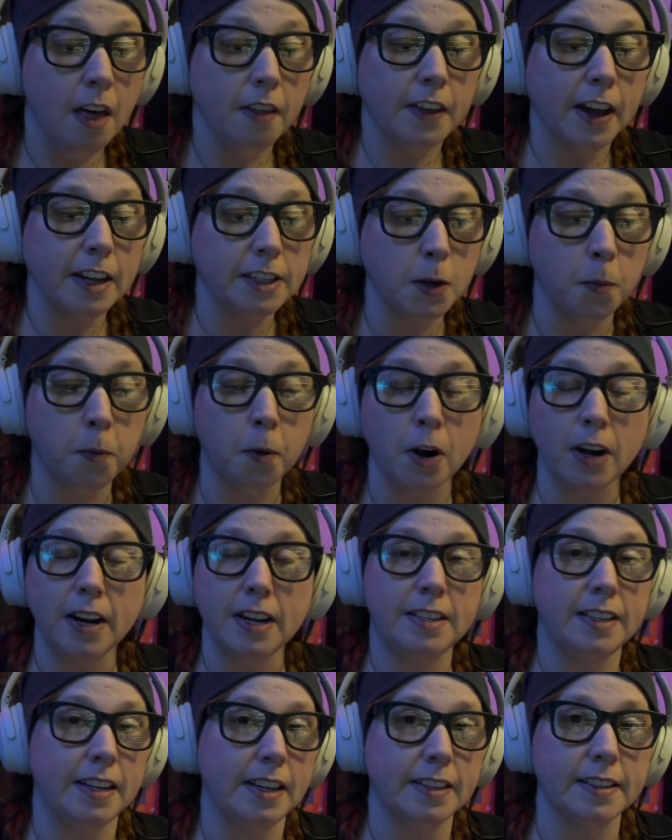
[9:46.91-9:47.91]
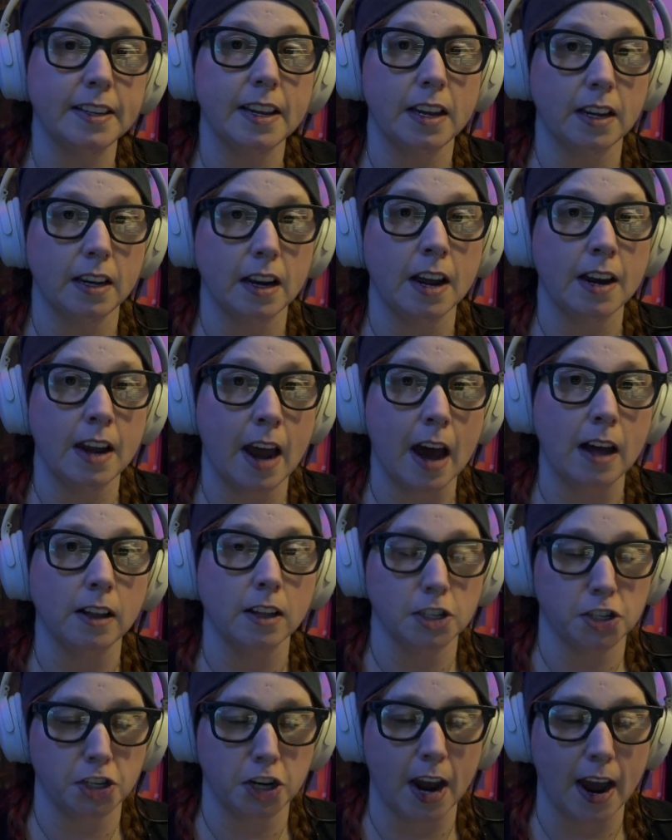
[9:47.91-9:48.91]
That's a pretty decent
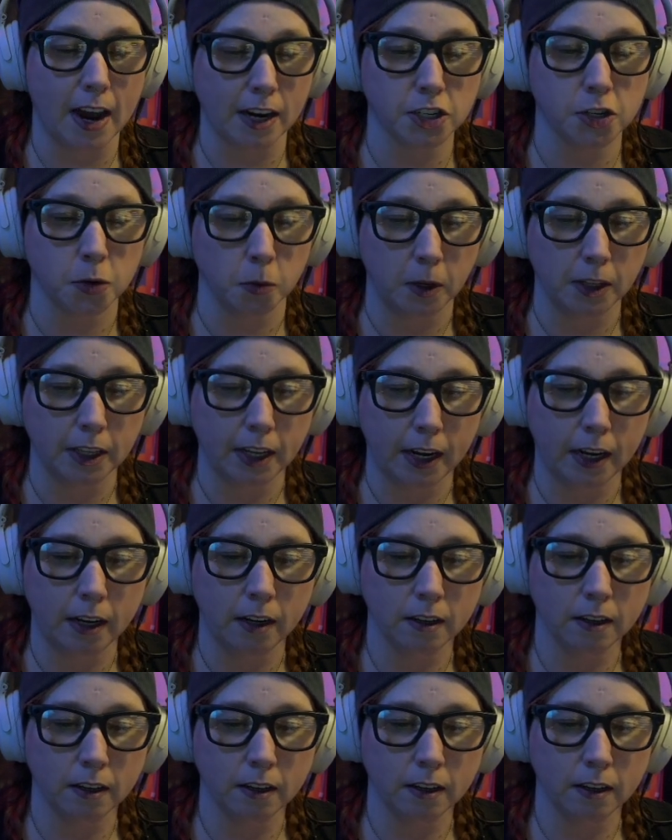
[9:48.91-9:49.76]
analogy, actually.